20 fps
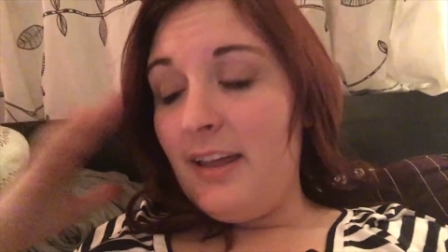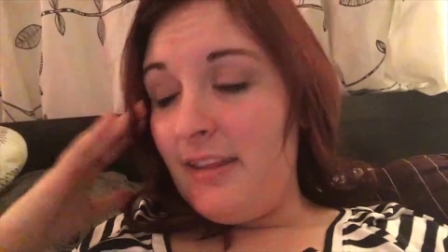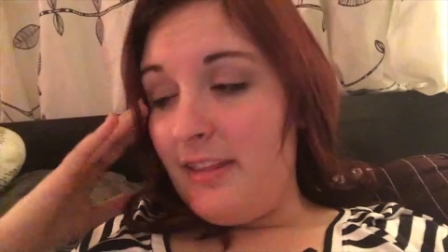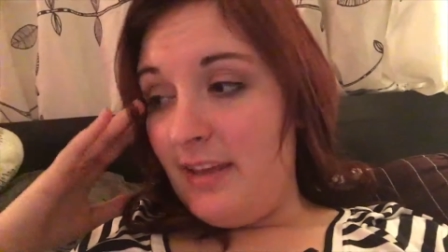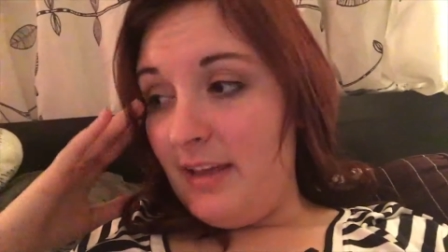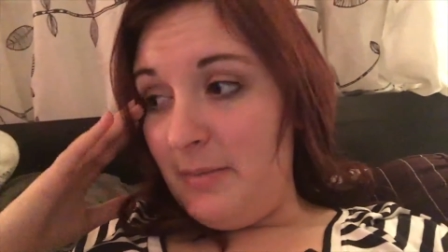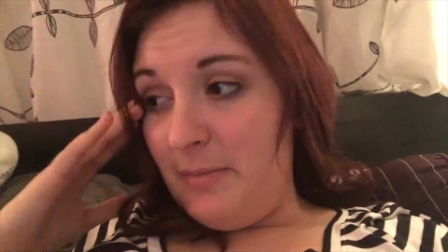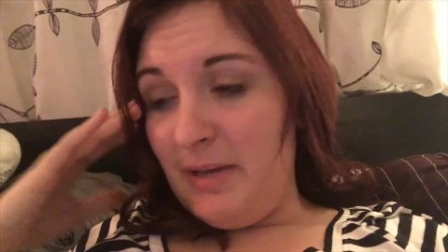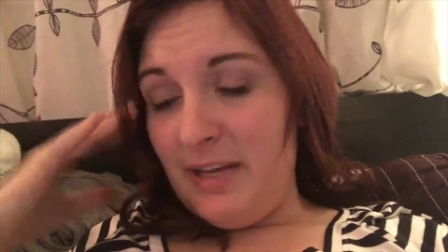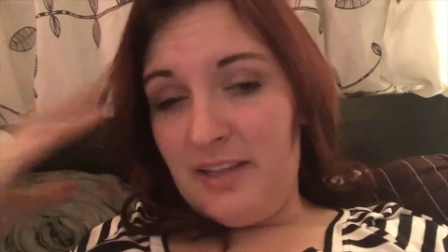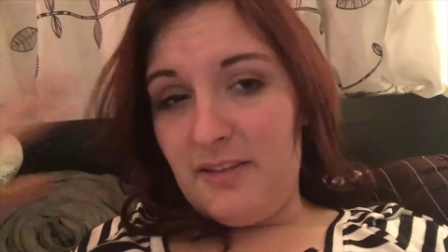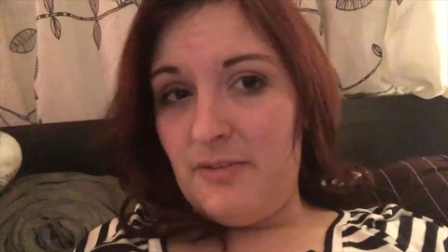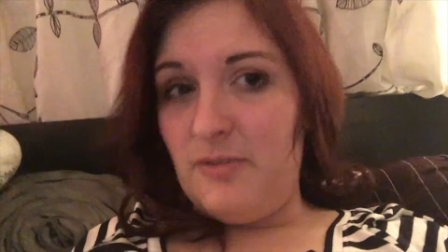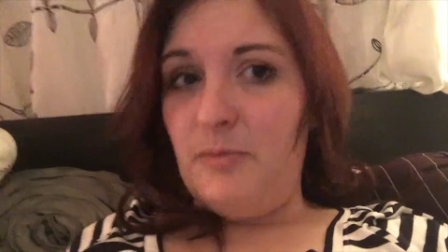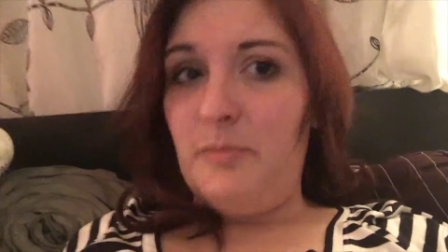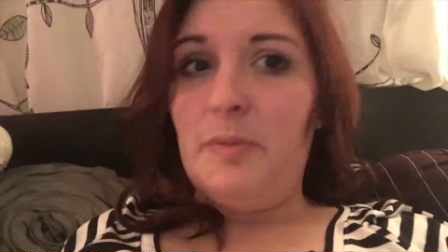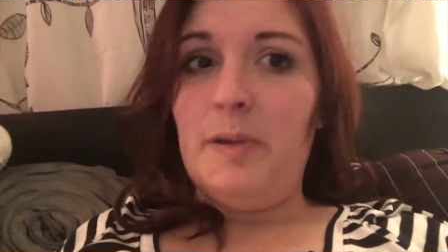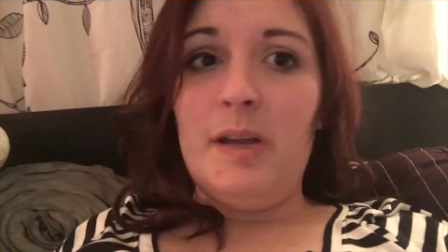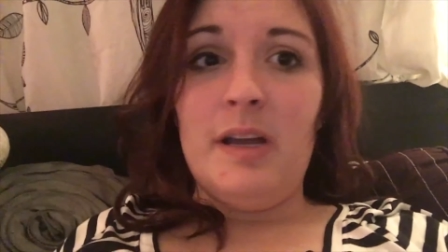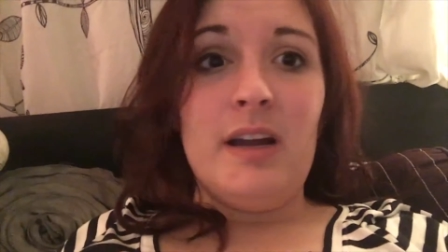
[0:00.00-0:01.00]
They make their
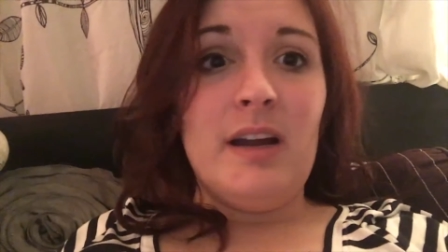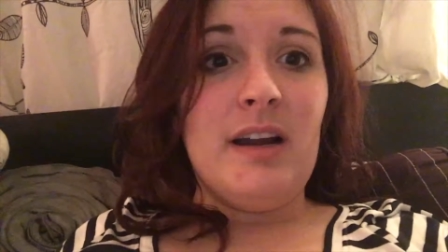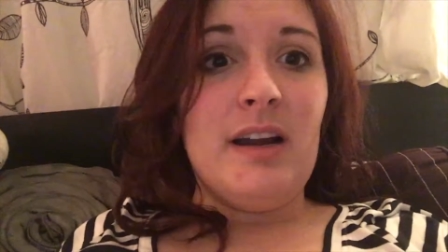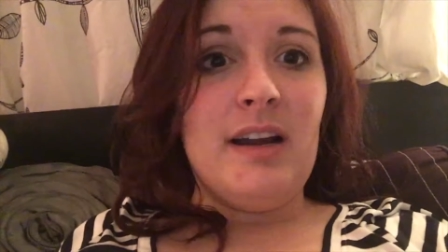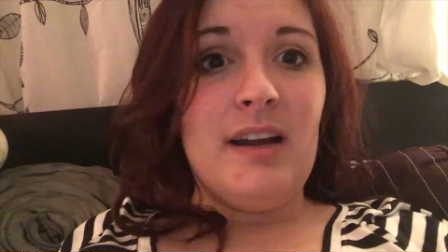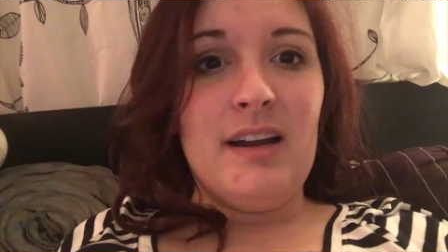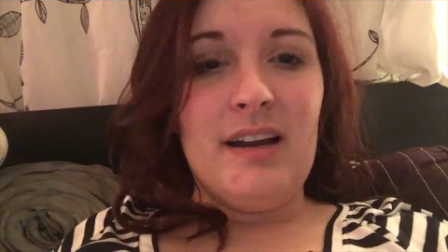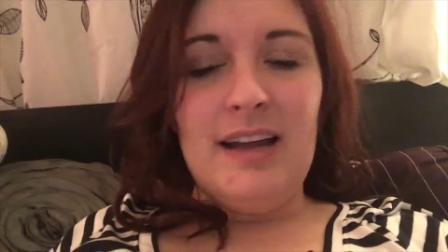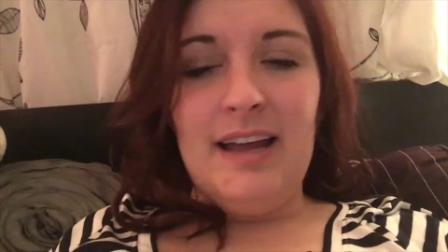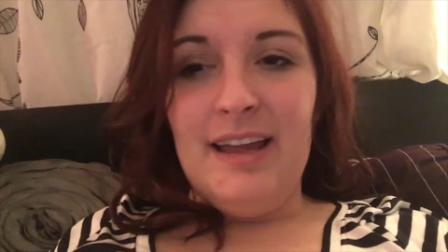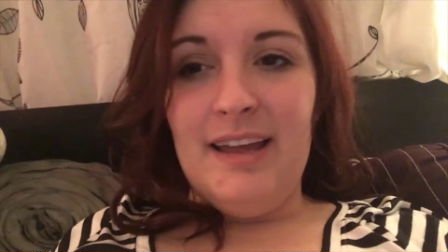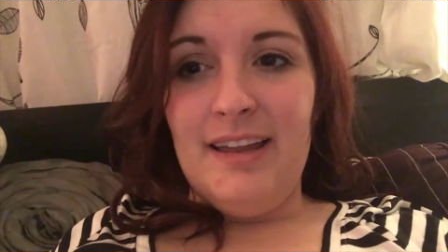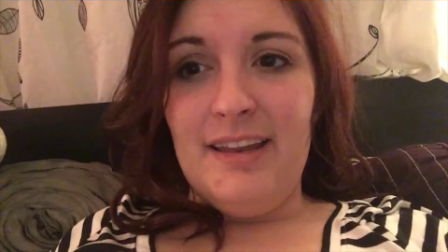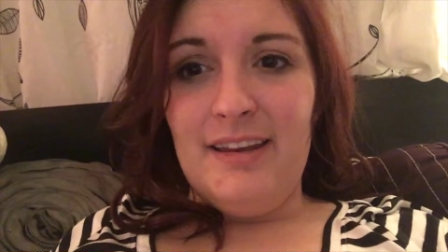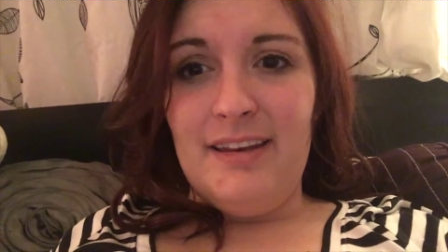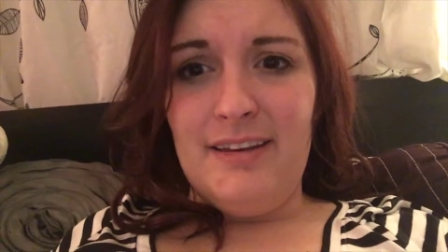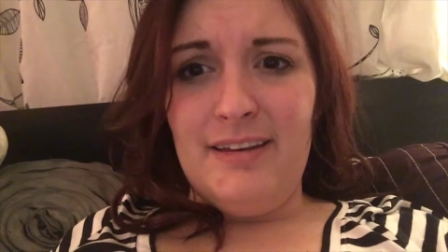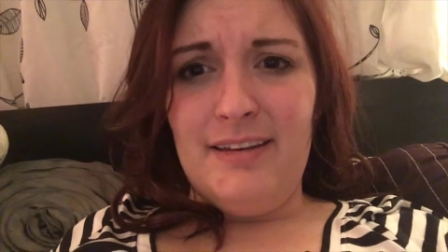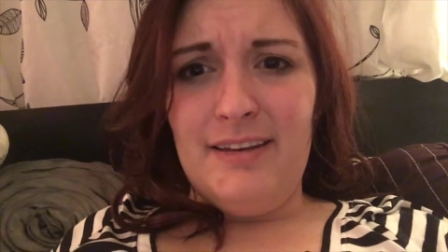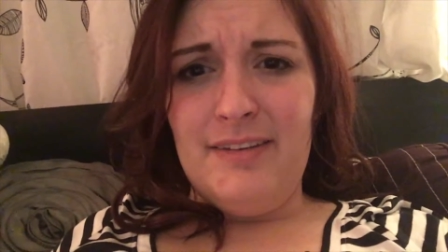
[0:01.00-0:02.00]
own beer,
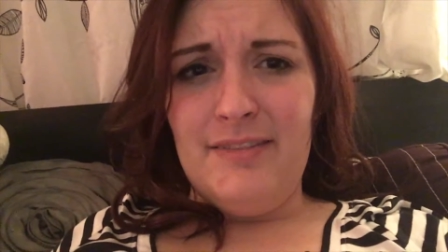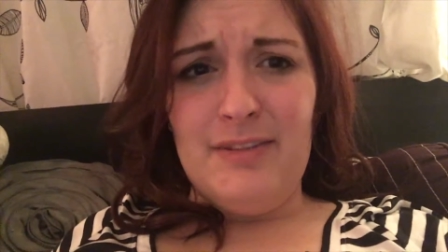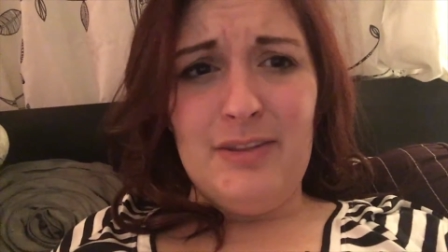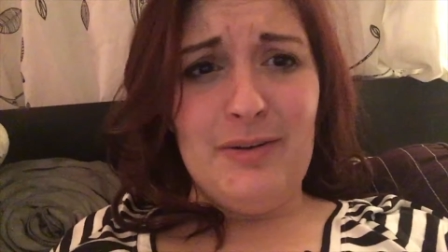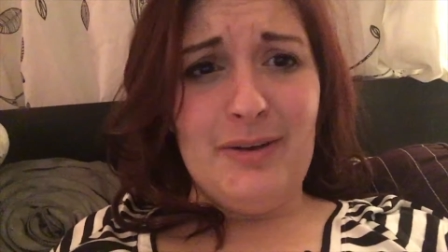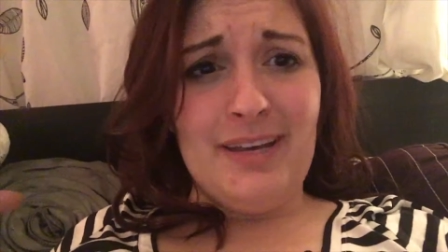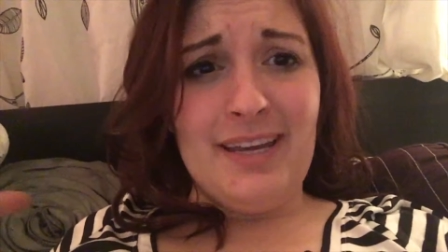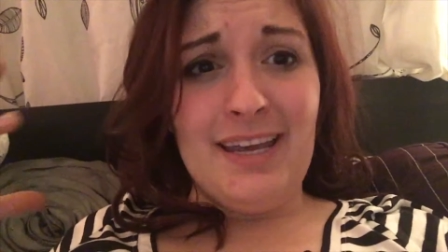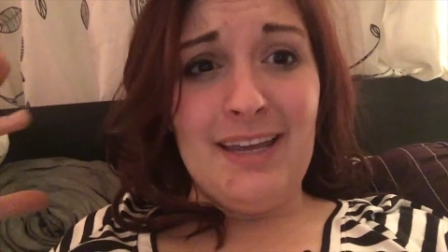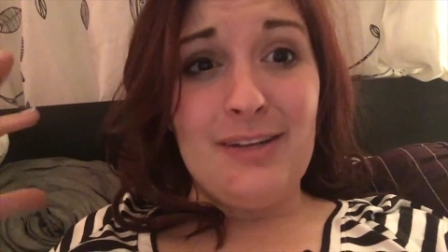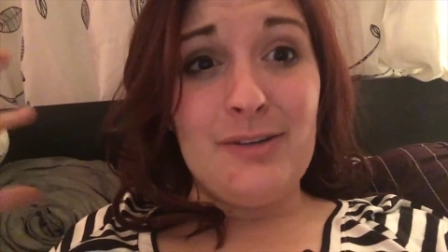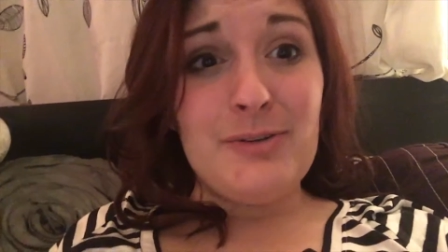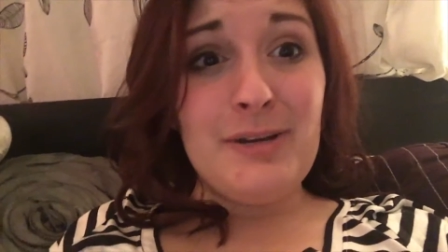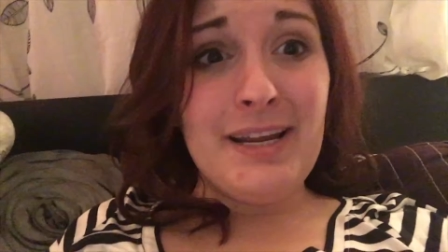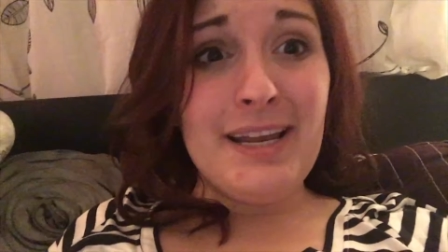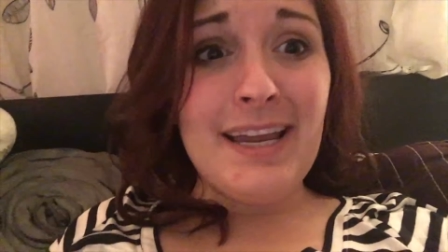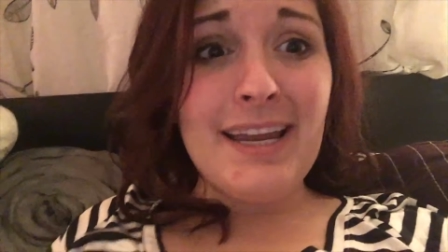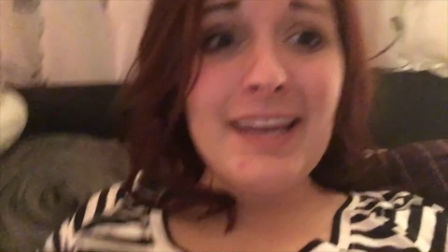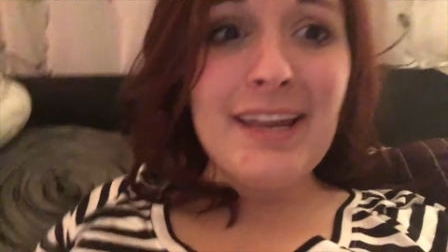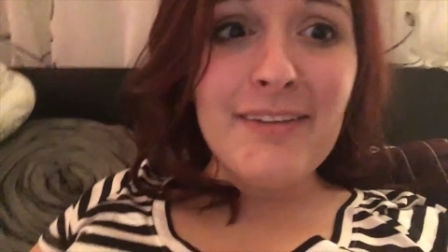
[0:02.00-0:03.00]
and even though I can't
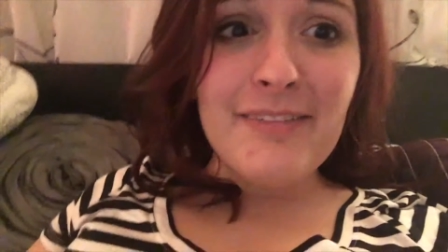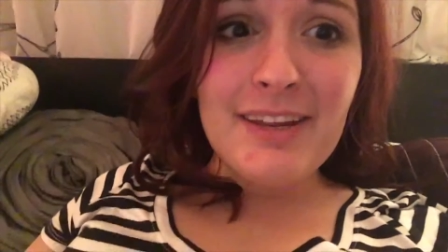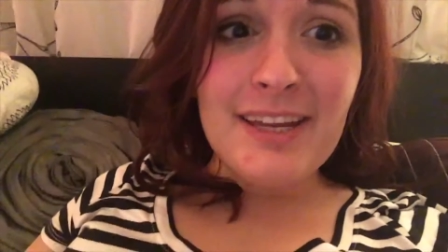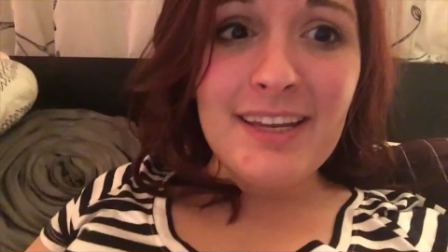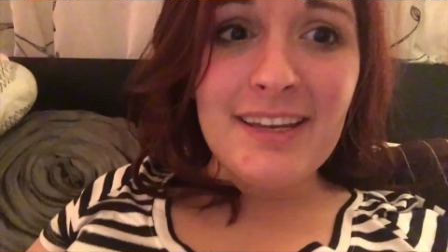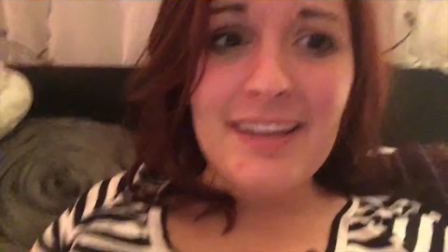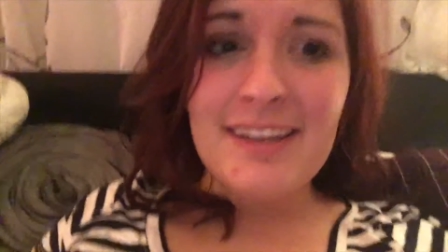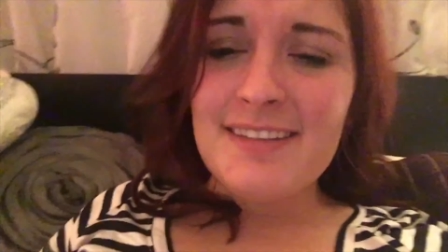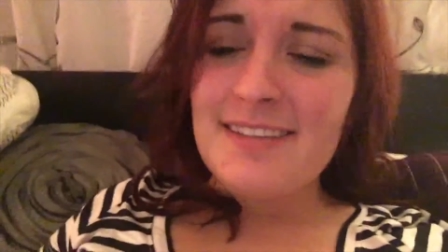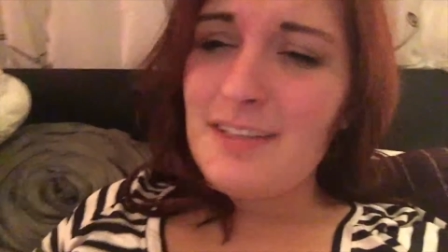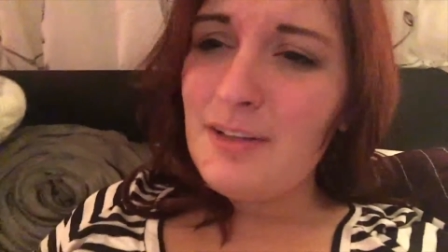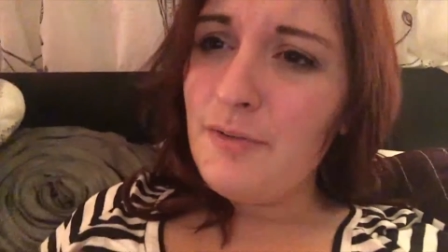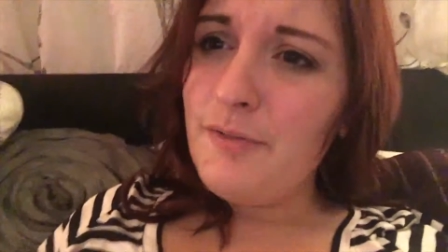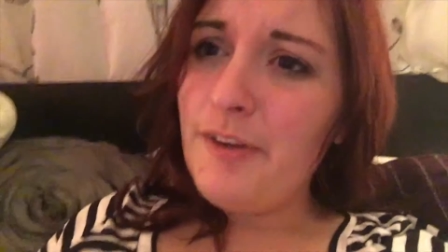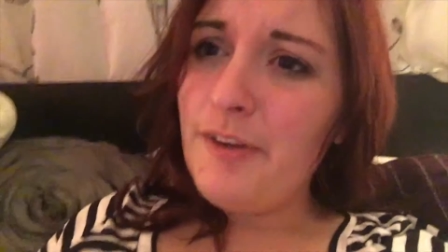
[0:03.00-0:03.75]
drink any of it, it's still